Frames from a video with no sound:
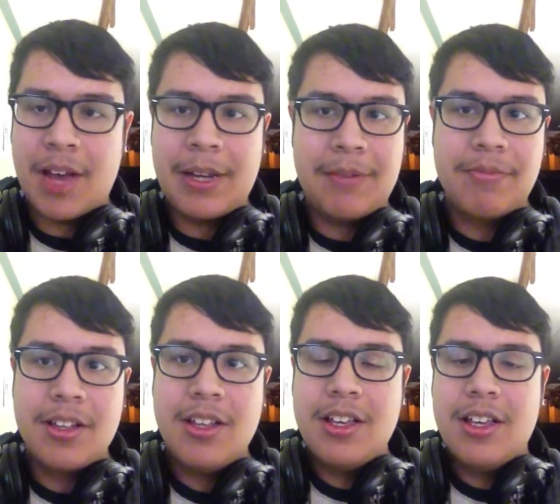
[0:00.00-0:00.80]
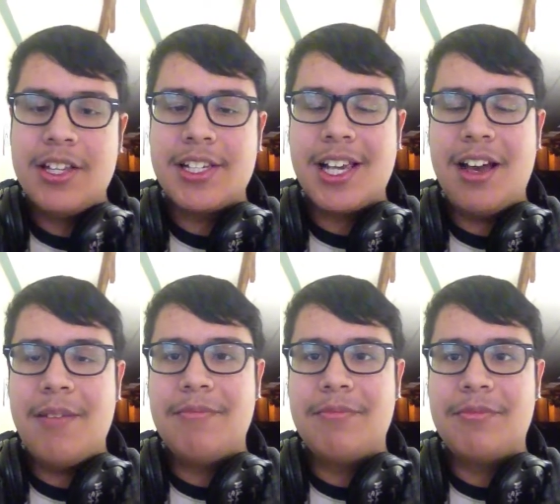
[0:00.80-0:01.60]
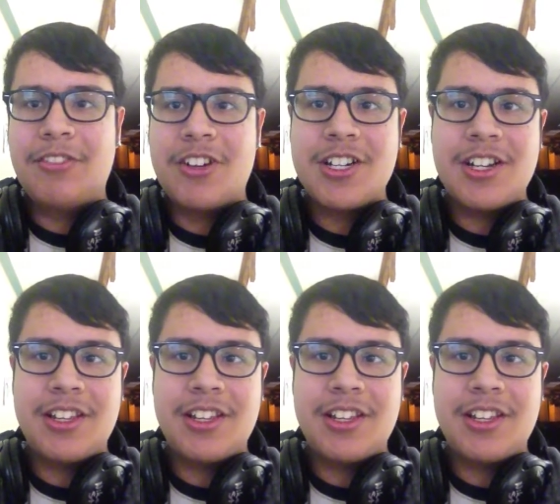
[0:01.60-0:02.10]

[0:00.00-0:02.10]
I mean, this version